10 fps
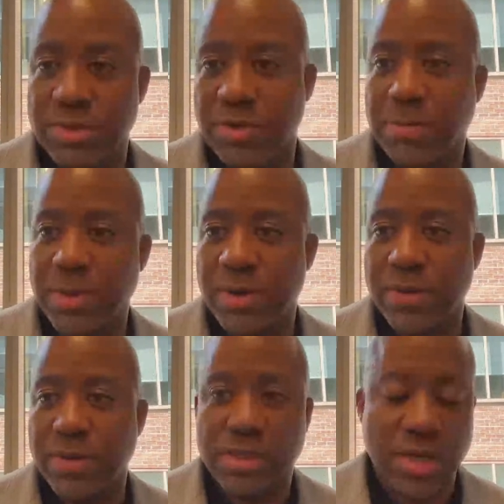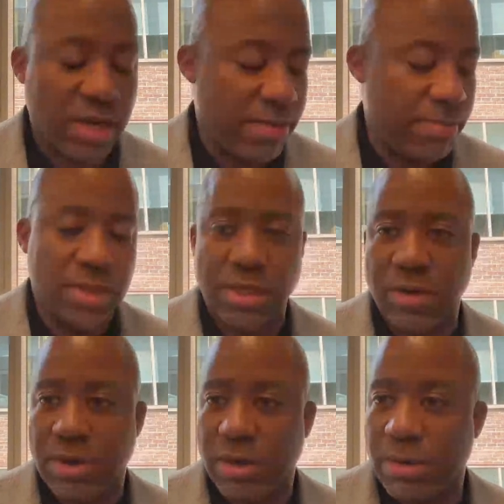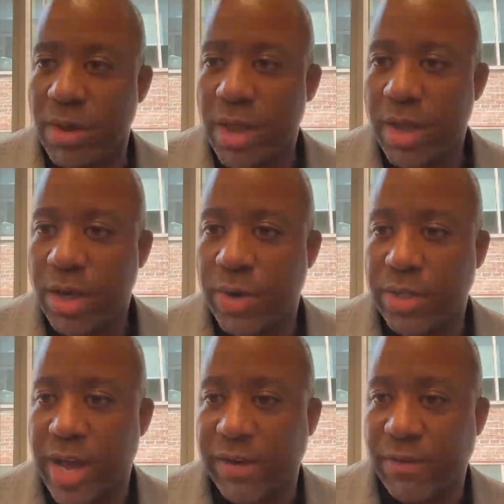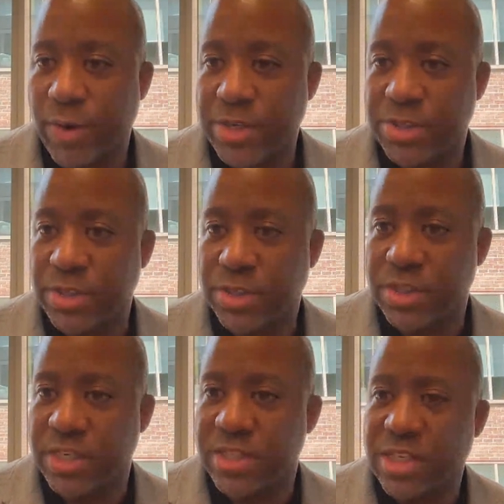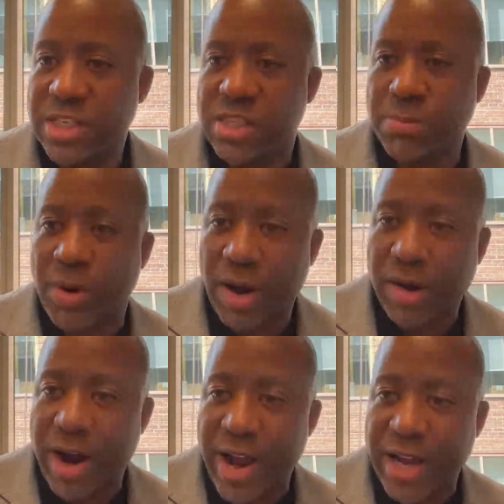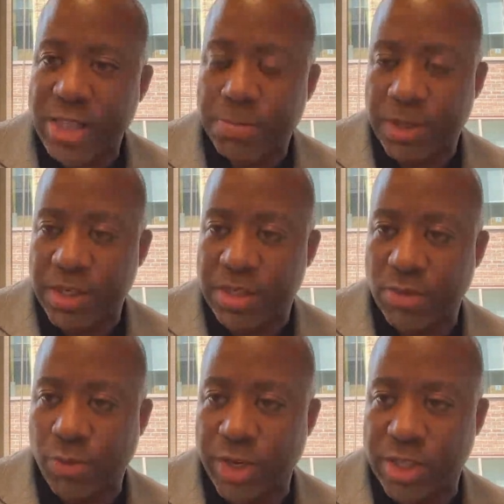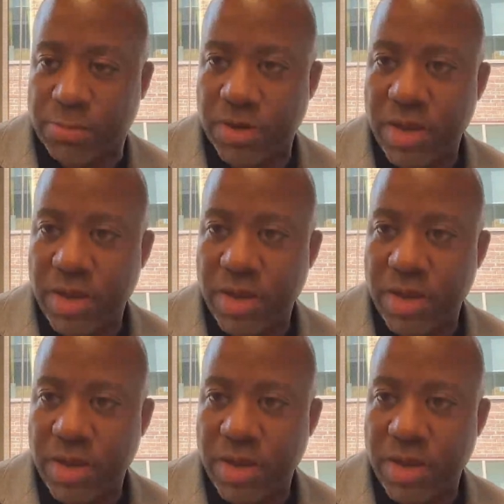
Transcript: So, keeping on this incumbent telco line of questioning, she says, These smaller ISPs and WISP